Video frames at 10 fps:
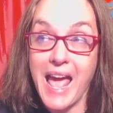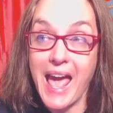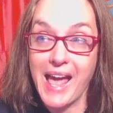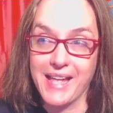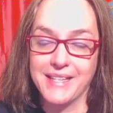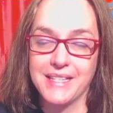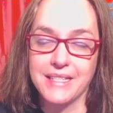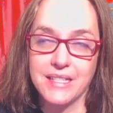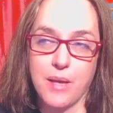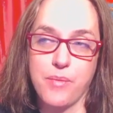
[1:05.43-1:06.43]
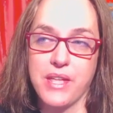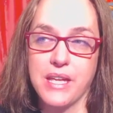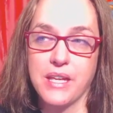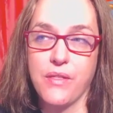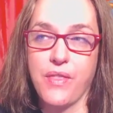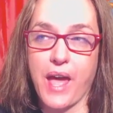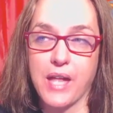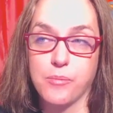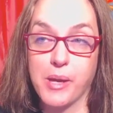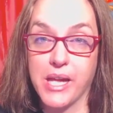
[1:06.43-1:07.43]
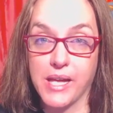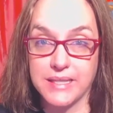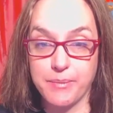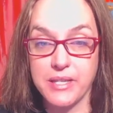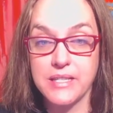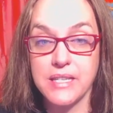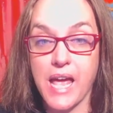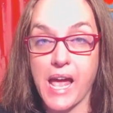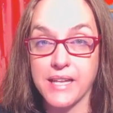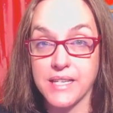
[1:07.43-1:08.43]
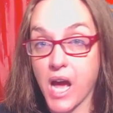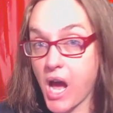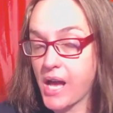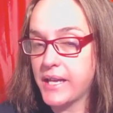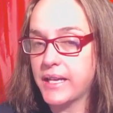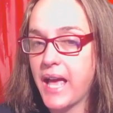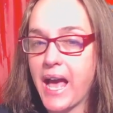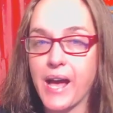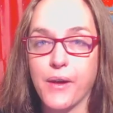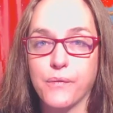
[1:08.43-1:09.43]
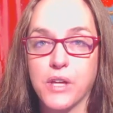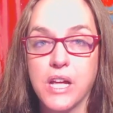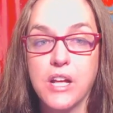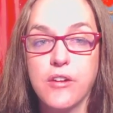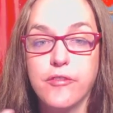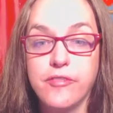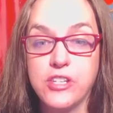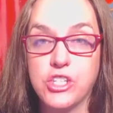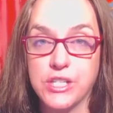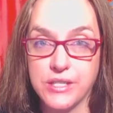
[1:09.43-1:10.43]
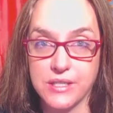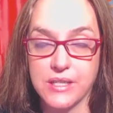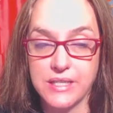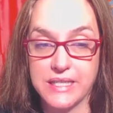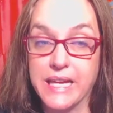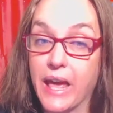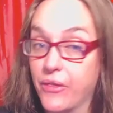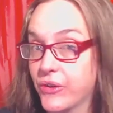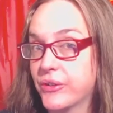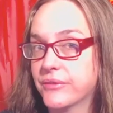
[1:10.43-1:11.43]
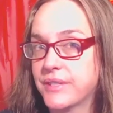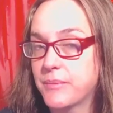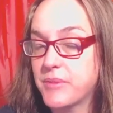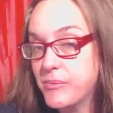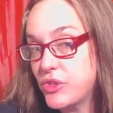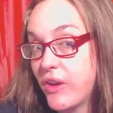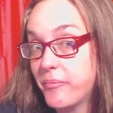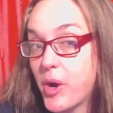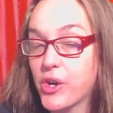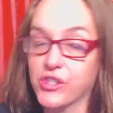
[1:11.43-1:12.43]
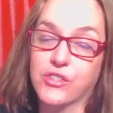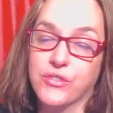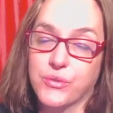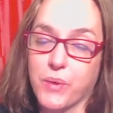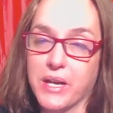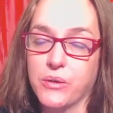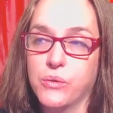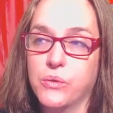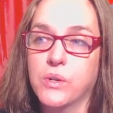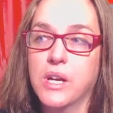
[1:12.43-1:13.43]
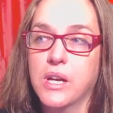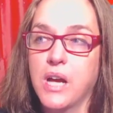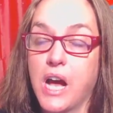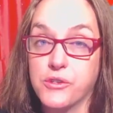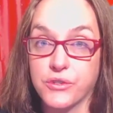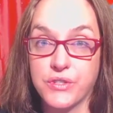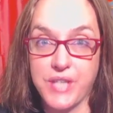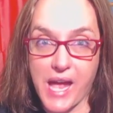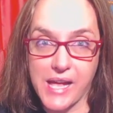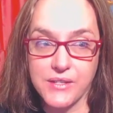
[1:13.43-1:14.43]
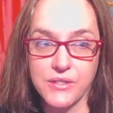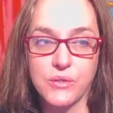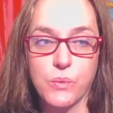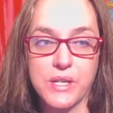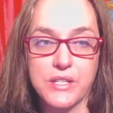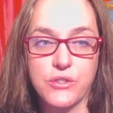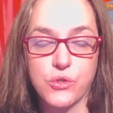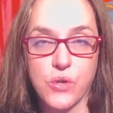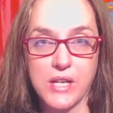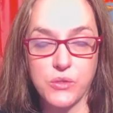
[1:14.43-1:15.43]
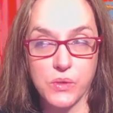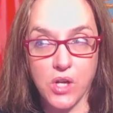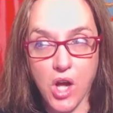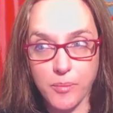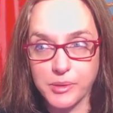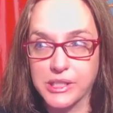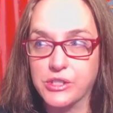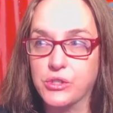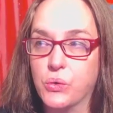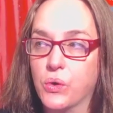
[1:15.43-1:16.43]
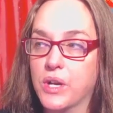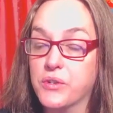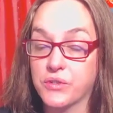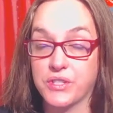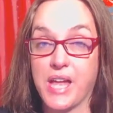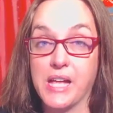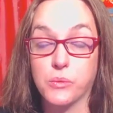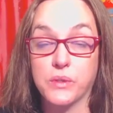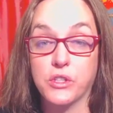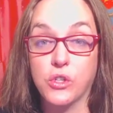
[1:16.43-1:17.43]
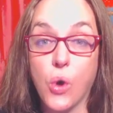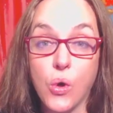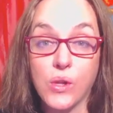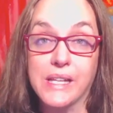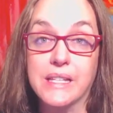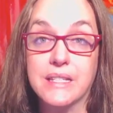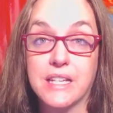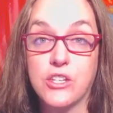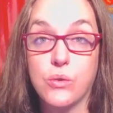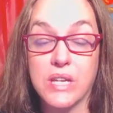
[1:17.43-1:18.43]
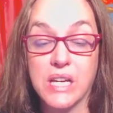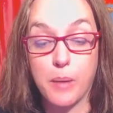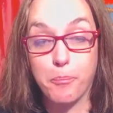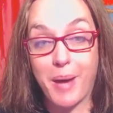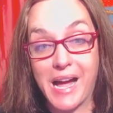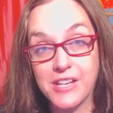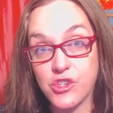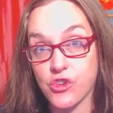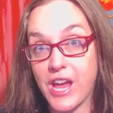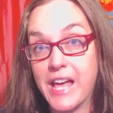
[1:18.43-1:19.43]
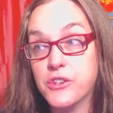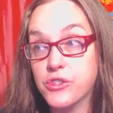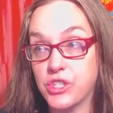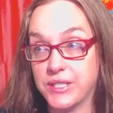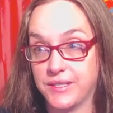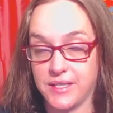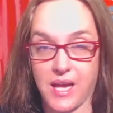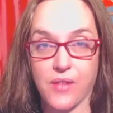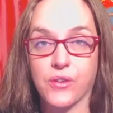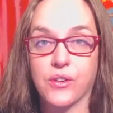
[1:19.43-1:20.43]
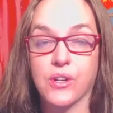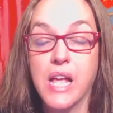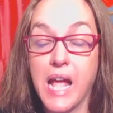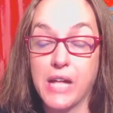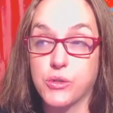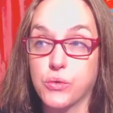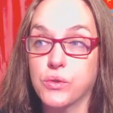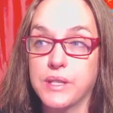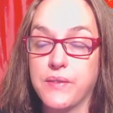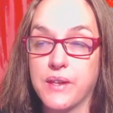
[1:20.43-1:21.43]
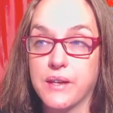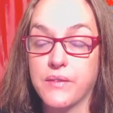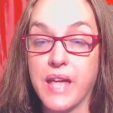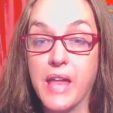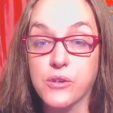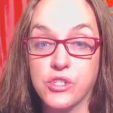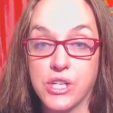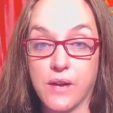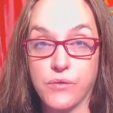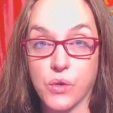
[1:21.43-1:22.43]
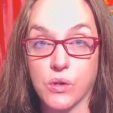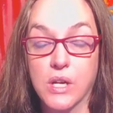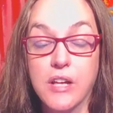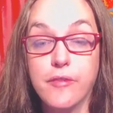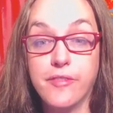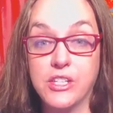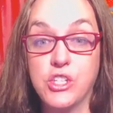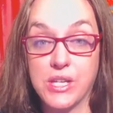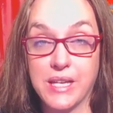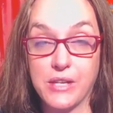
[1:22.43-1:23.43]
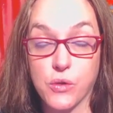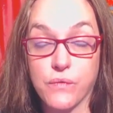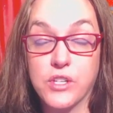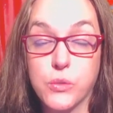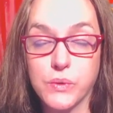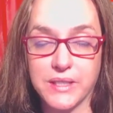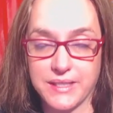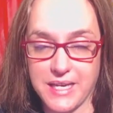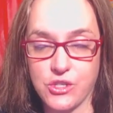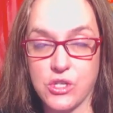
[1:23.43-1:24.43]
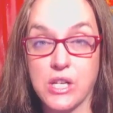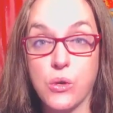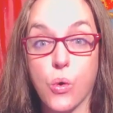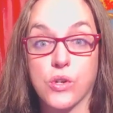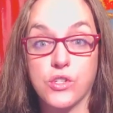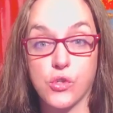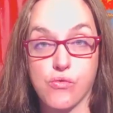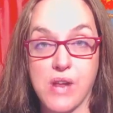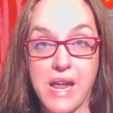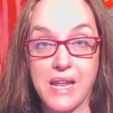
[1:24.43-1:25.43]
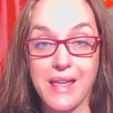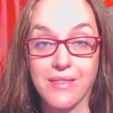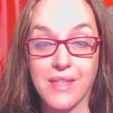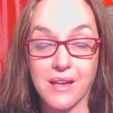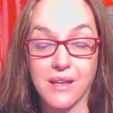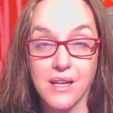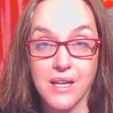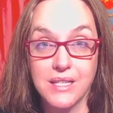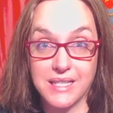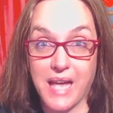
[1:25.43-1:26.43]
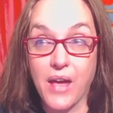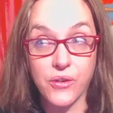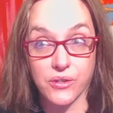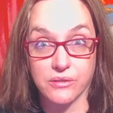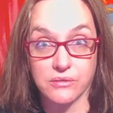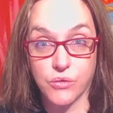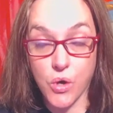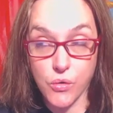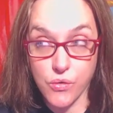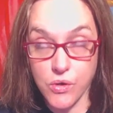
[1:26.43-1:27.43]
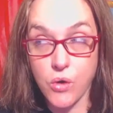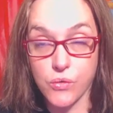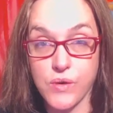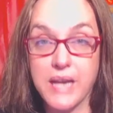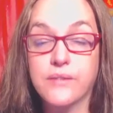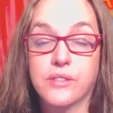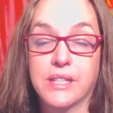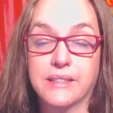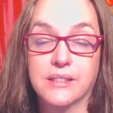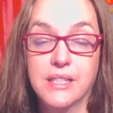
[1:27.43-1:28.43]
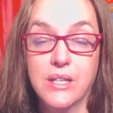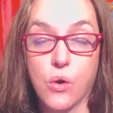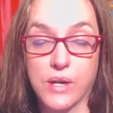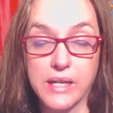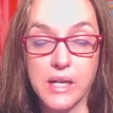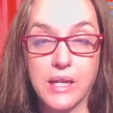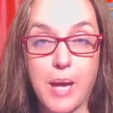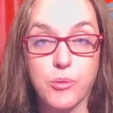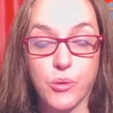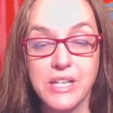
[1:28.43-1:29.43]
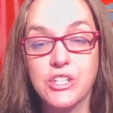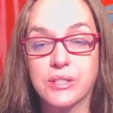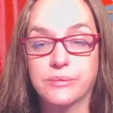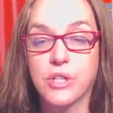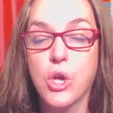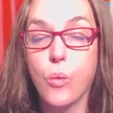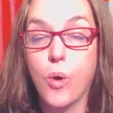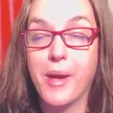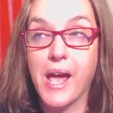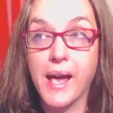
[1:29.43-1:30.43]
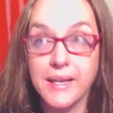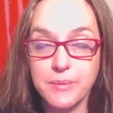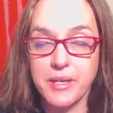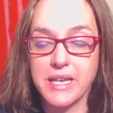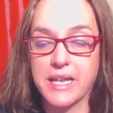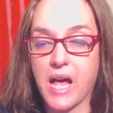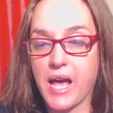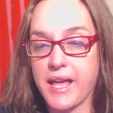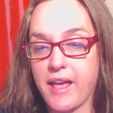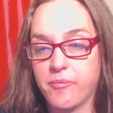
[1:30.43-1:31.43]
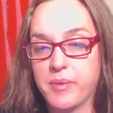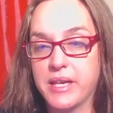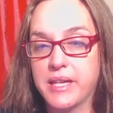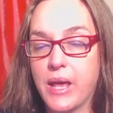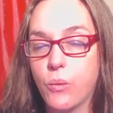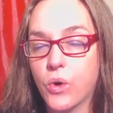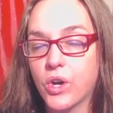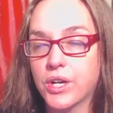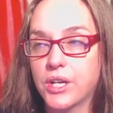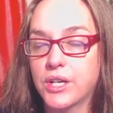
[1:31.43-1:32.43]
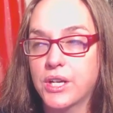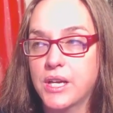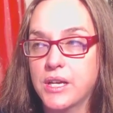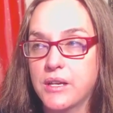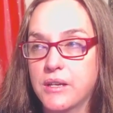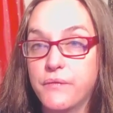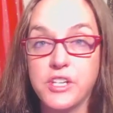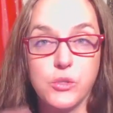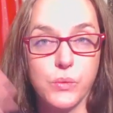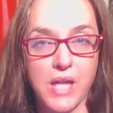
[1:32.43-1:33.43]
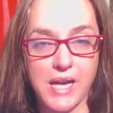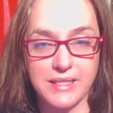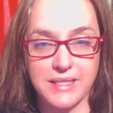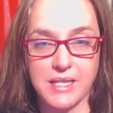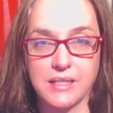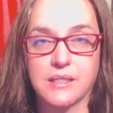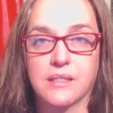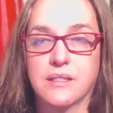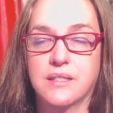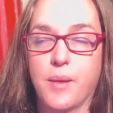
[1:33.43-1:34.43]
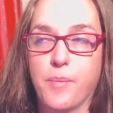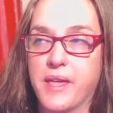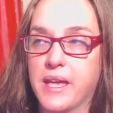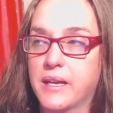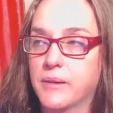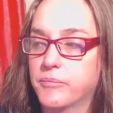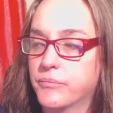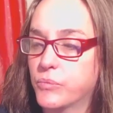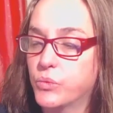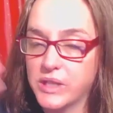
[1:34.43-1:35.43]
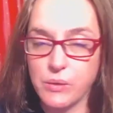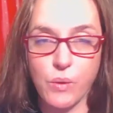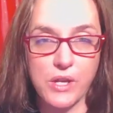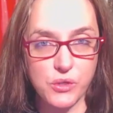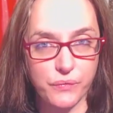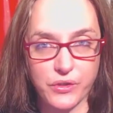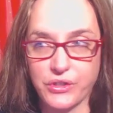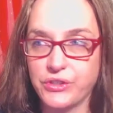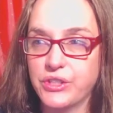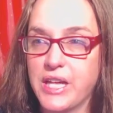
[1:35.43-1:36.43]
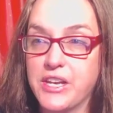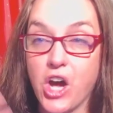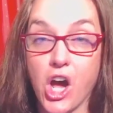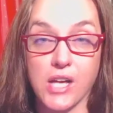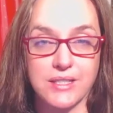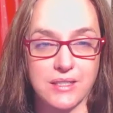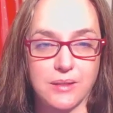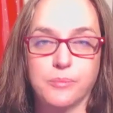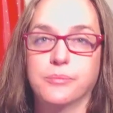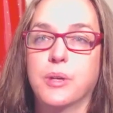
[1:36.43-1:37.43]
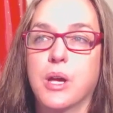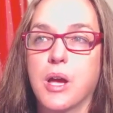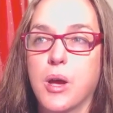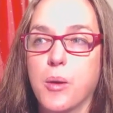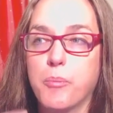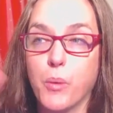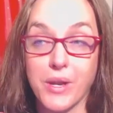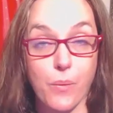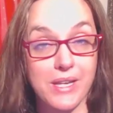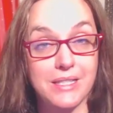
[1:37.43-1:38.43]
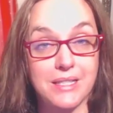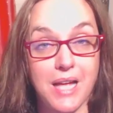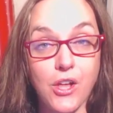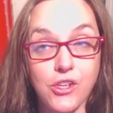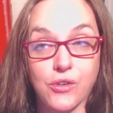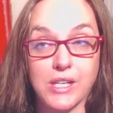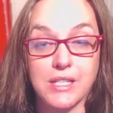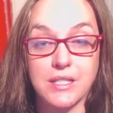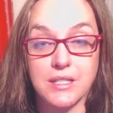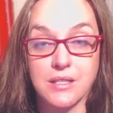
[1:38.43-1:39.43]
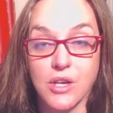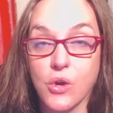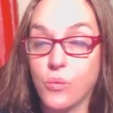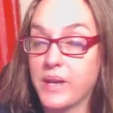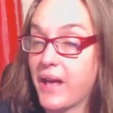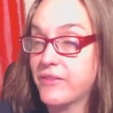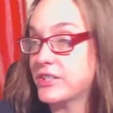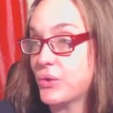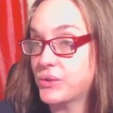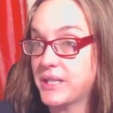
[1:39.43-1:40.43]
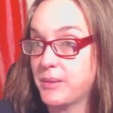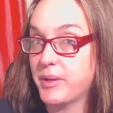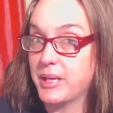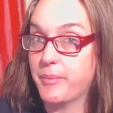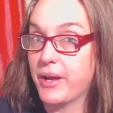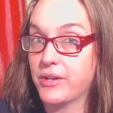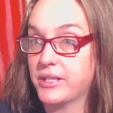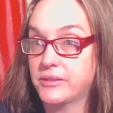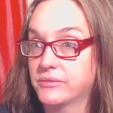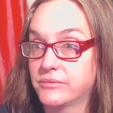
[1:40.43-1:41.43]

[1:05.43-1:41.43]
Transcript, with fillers: And it's something that my husband and I have visioned together sometimes you have partners, right, who understand what it is you're trying to accomplish or understand what the goal is, and you can combine your energies together and truly the, the energy of your vision and your visualization in order to create a thing together co-creatively or in collaboration. Well, my husband and I have been at work visualizing something really wonderful and awesome. But what I wanted to tell you is we haven't told anybody about it.